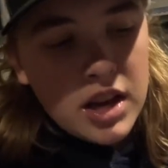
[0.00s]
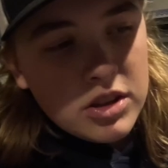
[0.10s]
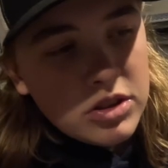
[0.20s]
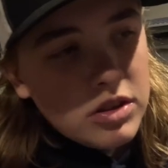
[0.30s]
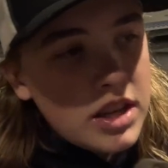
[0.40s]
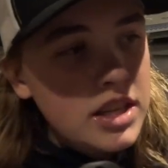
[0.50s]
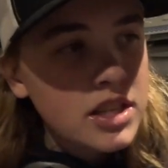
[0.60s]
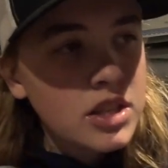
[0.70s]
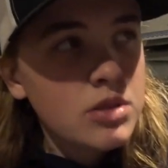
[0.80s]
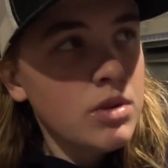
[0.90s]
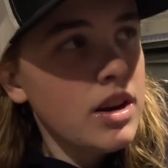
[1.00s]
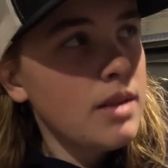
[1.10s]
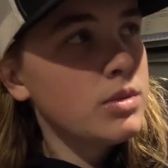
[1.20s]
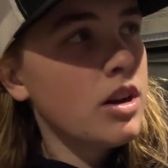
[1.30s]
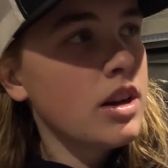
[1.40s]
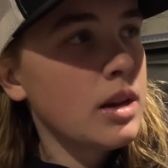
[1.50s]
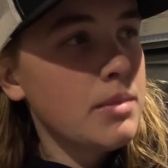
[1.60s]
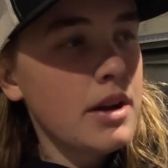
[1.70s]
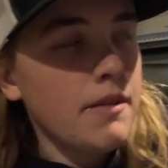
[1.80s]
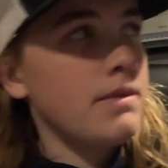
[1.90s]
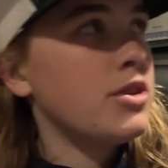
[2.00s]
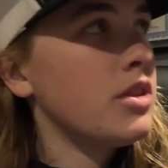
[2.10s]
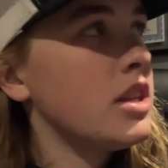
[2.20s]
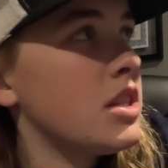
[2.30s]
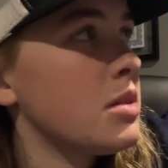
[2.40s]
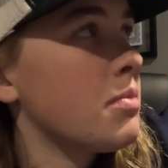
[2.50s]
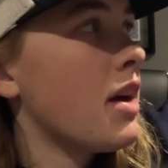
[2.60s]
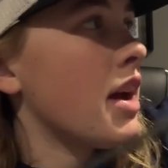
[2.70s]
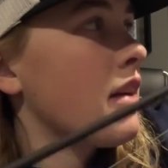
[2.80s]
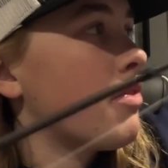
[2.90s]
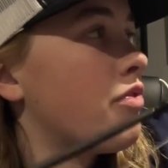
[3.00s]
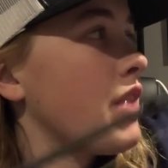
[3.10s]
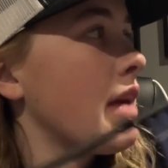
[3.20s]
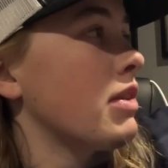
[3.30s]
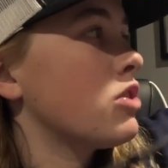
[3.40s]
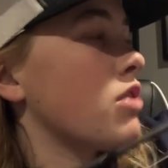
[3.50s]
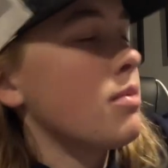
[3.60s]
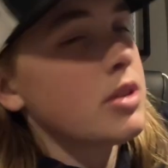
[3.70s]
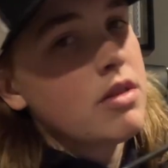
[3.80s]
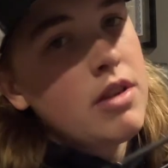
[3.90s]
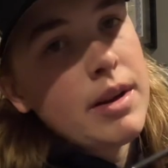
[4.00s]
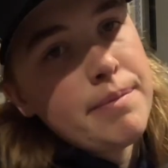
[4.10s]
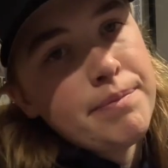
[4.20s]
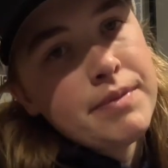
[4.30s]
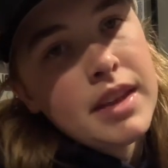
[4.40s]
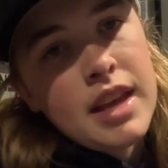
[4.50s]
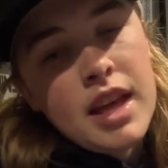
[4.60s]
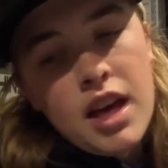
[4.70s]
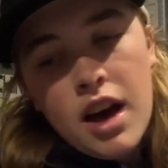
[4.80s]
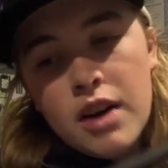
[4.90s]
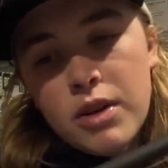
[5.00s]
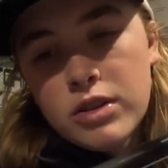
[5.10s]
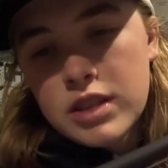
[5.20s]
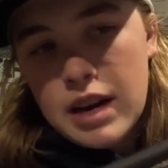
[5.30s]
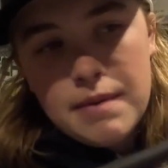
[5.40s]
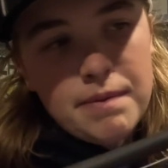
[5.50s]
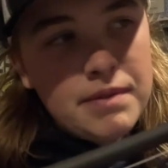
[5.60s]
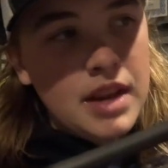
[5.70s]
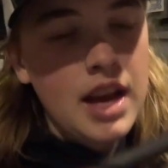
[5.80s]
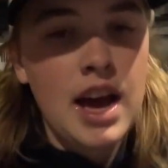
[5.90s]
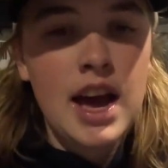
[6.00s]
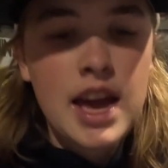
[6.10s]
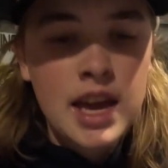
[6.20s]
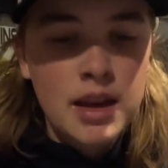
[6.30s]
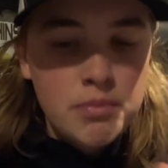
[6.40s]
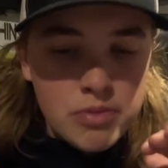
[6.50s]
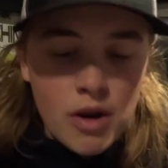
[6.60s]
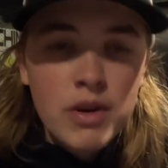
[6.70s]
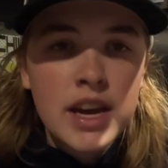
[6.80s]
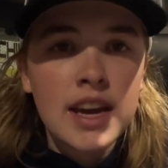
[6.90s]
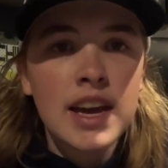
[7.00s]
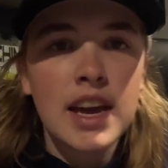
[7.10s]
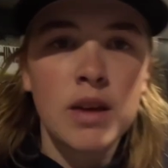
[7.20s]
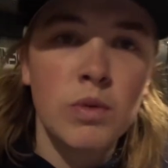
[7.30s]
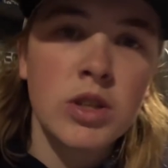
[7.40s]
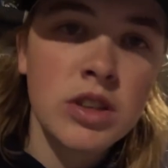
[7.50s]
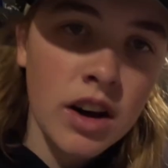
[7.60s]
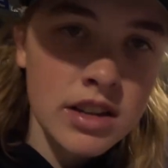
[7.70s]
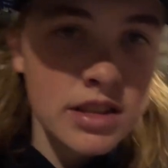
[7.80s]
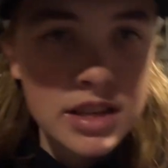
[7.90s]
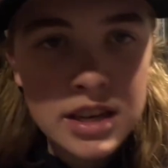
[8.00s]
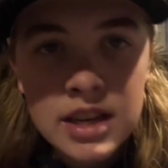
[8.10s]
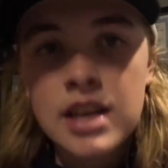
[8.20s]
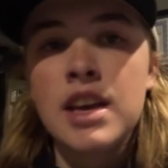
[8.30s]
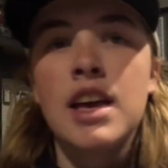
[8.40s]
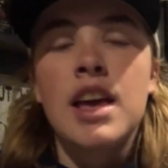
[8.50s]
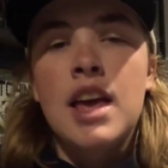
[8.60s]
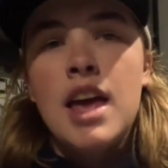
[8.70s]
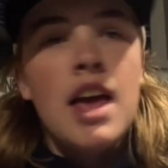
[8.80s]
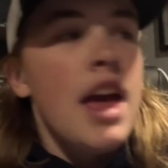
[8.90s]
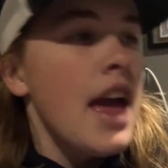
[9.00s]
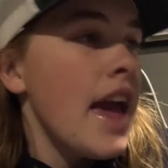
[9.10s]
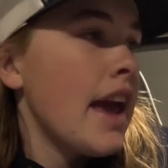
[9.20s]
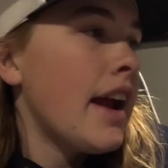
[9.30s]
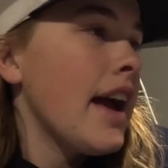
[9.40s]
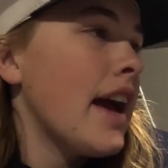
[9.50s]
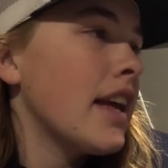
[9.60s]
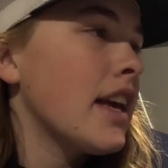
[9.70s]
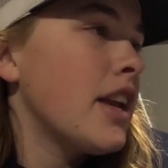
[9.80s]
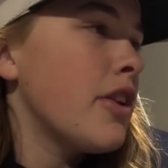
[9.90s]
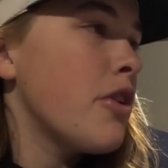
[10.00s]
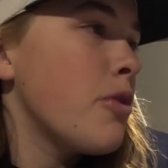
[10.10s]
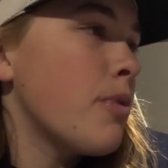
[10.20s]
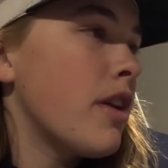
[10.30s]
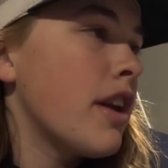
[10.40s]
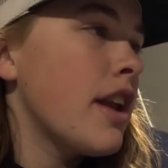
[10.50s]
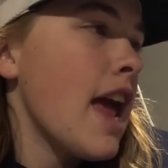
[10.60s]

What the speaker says: So this is the one I'm talking about. So this is my favorite drop shot rod of all time. I broke it in Wisconsin, and I had to get a new one.